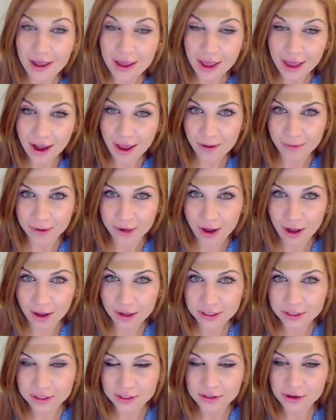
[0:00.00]
And I would
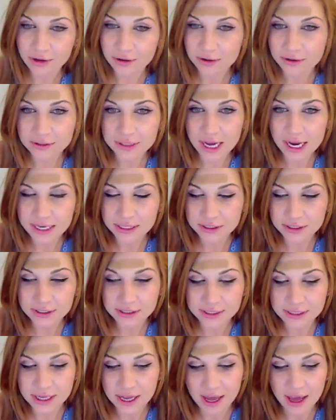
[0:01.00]
also like to
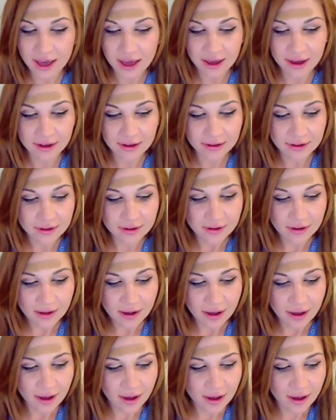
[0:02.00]
say,
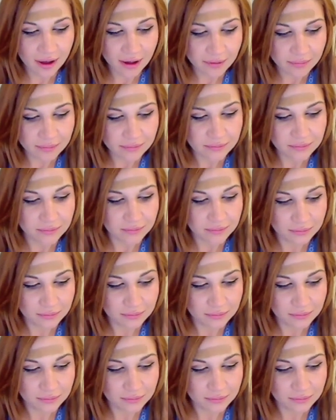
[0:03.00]
um,